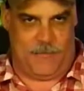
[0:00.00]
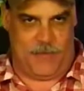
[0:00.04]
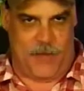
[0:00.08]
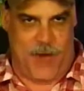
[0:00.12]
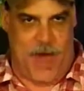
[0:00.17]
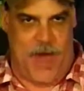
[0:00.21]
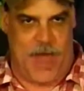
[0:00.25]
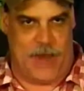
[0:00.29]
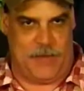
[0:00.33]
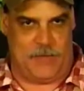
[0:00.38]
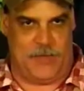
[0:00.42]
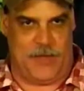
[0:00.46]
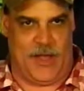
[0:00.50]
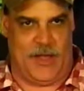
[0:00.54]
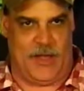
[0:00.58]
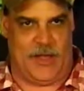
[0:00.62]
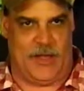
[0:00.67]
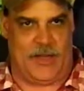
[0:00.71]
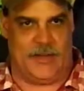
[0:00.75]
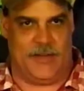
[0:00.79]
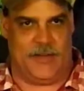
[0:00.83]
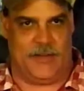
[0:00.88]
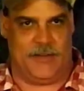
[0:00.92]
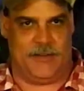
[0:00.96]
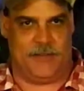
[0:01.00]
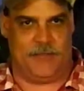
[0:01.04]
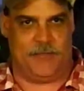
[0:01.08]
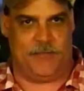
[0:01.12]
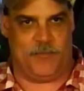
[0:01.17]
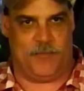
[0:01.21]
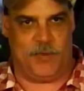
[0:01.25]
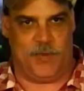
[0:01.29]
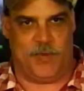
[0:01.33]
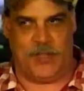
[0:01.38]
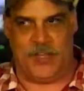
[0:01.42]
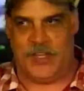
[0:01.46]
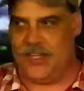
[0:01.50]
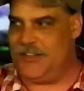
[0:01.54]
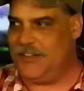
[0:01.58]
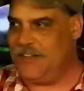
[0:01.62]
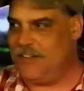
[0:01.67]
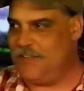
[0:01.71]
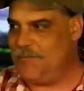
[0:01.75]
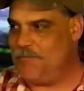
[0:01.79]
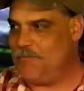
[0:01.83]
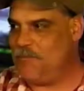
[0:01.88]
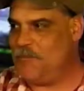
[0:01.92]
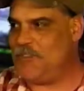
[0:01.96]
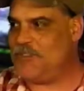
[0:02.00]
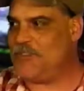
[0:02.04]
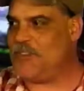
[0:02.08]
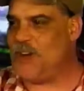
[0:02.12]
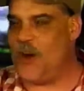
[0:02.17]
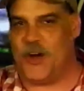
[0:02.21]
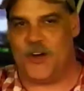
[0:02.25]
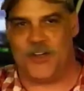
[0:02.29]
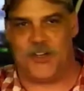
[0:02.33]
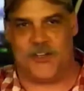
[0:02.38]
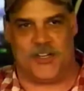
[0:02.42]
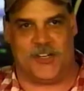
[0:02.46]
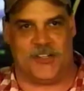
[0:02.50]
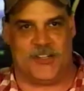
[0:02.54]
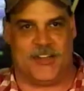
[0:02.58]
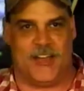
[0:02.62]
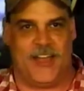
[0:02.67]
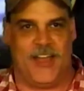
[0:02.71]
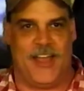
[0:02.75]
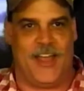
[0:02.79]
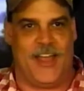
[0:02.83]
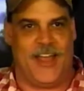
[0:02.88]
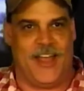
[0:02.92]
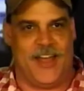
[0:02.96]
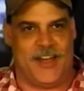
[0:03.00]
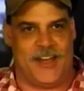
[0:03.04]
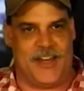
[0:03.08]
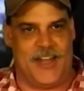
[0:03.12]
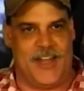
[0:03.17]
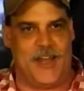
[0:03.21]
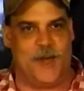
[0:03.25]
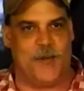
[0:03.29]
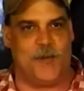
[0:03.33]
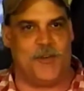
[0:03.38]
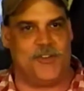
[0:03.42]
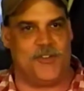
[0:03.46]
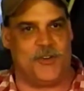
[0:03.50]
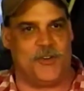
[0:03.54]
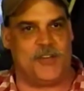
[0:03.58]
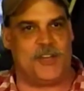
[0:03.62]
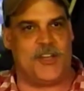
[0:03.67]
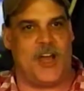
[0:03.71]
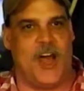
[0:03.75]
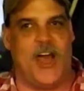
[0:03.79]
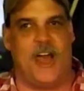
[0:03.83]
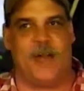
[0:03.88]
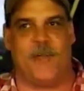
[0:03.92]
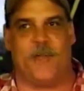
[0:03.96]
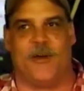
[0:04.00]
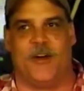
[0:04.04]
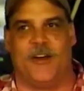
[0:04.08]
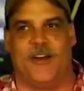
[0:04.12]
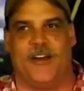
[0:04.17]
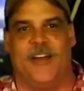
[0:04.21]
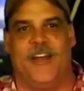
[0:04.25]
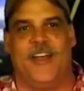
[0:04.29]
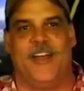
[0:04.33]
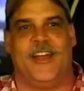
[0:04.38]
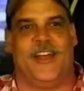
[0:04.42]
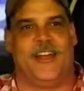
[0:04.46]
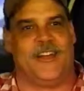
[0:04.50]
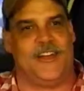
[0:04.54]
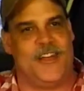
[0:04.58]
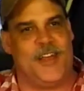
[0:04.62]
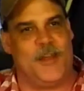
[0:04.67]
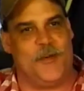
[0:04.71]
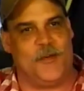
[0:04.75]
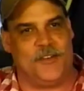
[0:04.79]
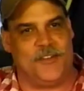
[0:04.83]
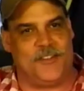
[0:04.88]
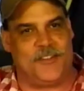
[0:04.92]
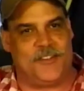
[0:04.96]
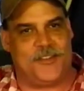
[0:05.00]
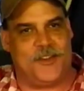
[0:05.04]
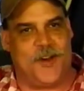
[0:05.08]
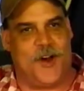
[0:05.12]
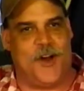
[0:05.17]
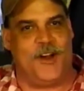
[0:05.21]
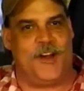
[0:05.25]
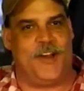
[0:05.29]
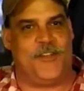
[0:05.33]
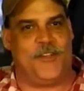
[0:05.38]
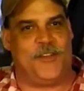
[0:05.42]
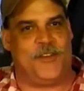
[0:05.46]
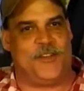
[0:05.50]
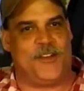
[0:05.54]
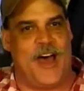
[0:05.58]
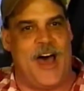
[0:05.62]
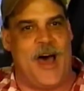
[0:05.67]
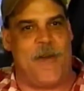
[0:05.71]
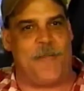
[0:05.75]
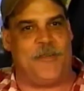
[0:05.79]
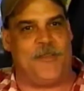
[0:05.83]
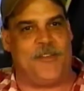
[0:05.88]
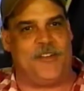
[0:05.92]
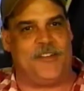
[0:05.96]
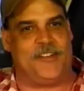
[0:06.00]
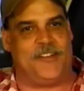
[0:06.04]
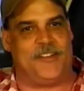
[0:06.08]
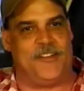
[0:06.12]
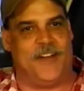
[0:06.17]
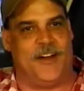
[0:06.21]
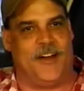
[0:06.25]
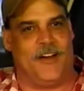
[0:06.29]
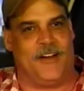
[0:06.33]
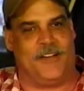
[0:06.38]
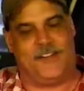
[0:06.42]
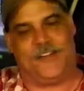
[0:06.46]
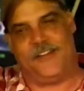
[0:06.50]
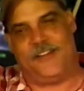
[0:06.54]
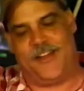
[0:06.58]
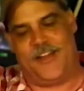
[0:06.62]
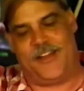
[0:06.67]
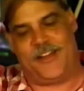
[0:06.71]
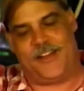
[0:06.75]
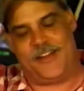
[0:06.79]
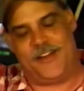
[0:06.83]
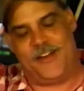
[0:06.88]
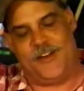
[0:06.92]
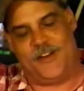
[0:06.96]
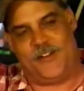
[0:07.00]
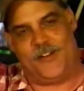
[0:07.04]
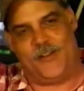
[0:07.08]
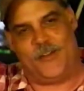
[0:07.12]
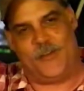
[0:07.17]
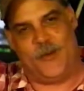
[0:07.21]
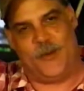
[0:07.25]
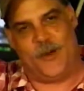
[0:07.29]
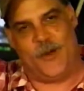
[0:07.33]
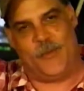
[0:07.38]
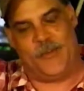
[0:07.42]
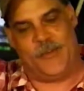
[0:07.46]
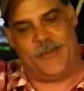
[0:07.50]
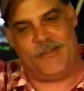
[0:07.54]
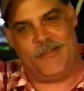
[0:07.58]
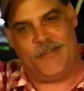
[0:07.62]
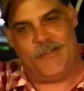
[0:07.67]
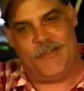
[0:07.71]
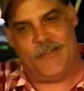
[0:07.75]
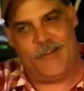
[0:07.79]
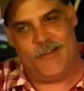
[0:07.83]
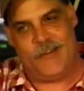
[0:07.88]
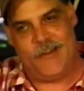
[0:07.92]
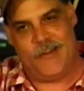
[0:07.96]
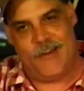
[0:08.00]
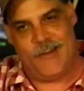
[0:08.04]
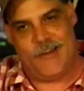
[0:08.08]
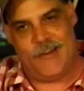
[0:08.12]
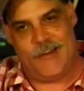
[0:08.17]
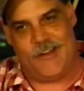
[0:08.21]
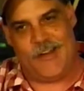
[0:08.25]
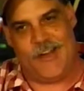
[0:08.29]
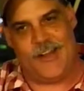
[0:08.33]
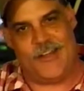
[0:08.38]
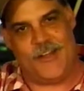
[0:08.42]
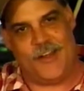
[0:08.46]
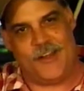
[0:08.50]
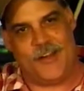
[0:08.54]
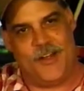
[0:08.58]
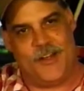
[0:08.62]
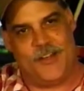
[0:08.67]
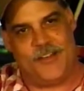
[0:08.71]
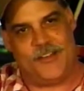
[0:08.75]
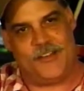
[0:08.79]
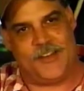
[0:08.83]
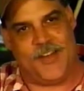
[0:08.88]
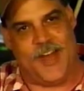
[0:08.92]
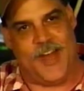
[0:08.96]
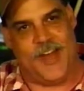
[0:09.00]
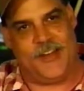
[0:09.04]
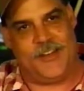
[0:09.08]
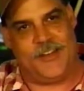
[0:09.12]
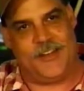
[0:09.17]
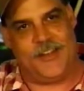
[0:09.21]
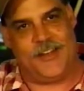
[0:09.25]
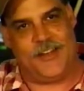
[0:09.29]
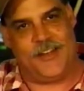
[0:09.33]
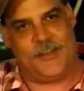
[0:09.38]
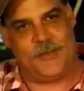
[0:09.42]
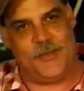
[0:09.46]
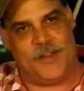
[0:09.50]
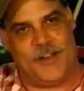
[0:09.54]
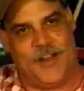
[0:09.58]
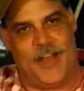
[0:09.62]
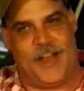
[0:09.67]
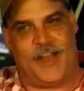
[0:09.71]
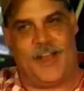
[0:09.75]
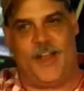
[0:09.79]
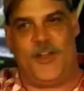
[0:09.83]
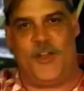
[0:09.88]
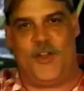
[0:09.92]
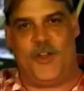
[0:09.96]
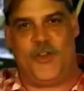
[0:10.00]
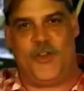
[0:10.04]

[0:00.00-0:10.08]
hot-bellied police sergeant, and he was your timer, and he would start at the top of the stairs, and like you hear the door open, and then done, he'd be like,